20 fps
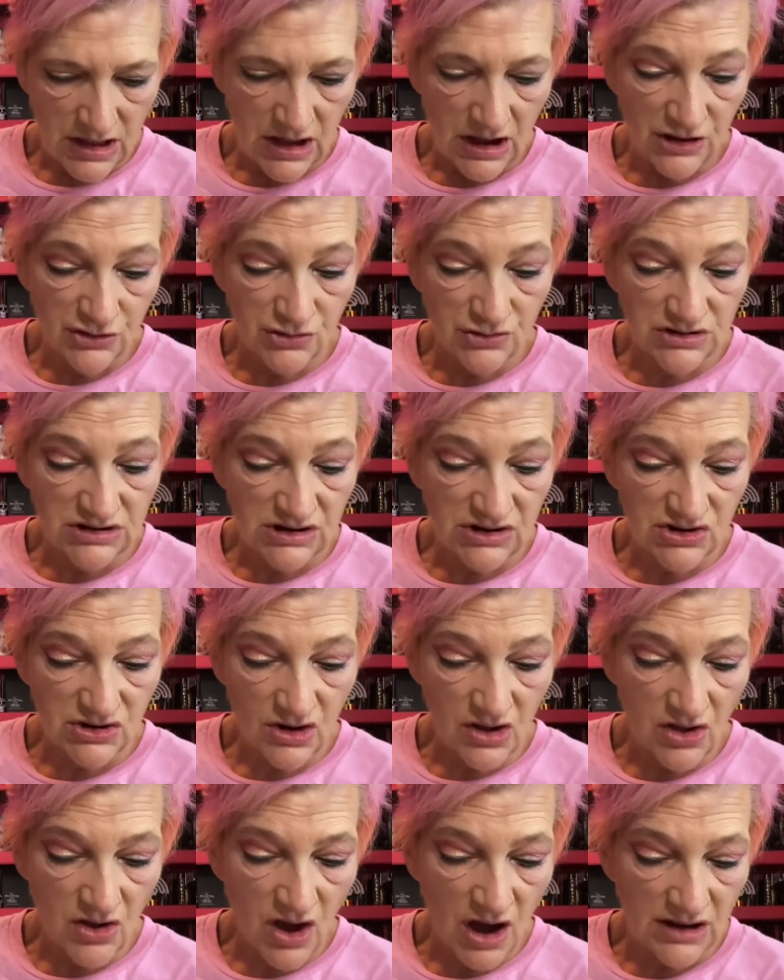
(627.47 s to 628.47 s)
A
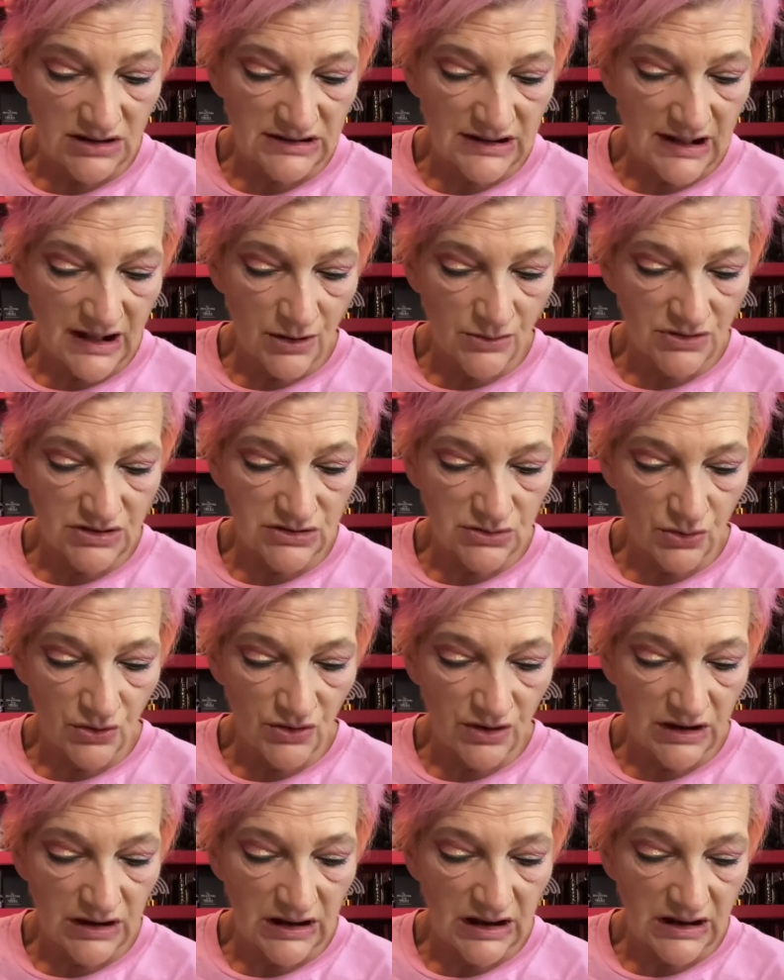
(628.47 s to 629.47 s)
traditional haunted house
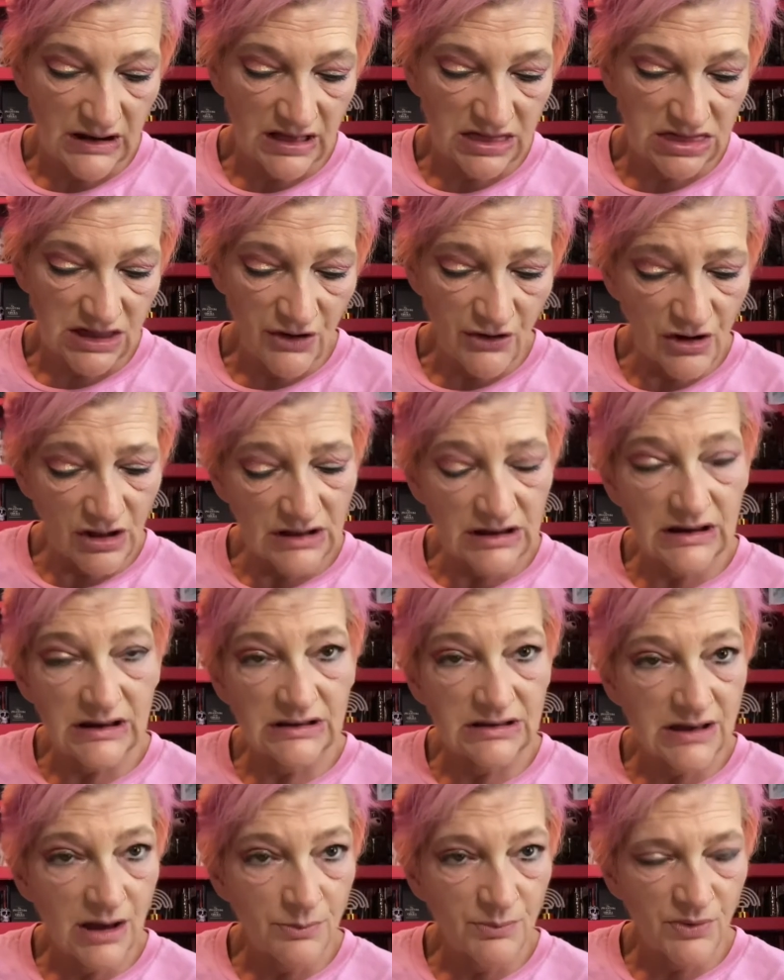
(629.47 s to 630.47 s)
story in a thoroughly
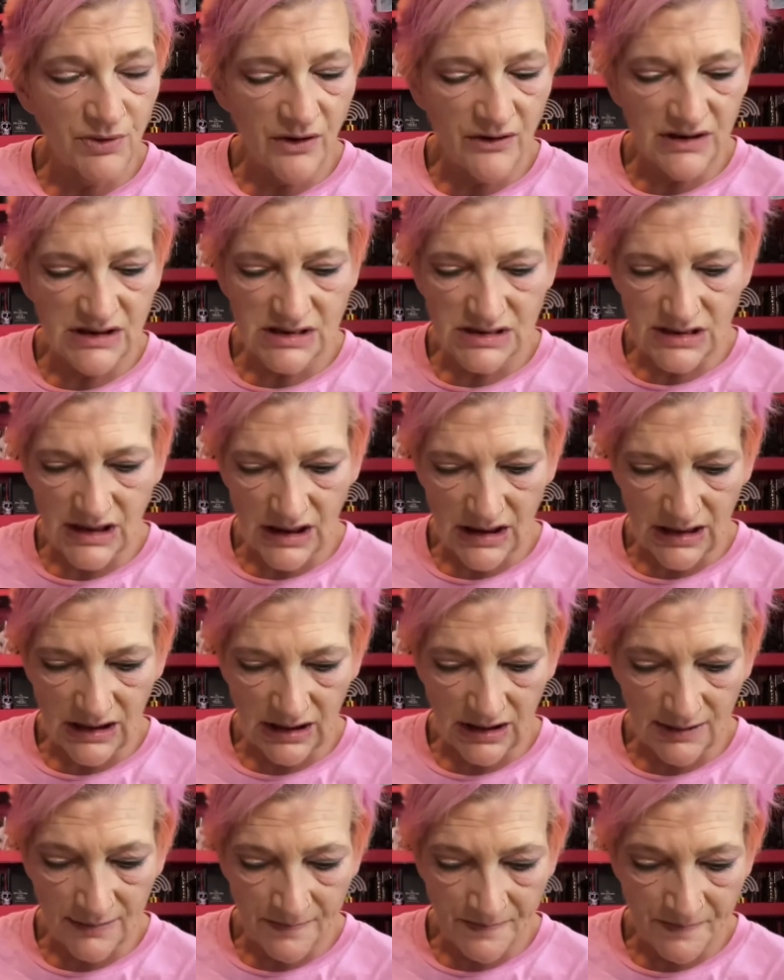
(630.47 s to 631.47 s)
contemporary setting.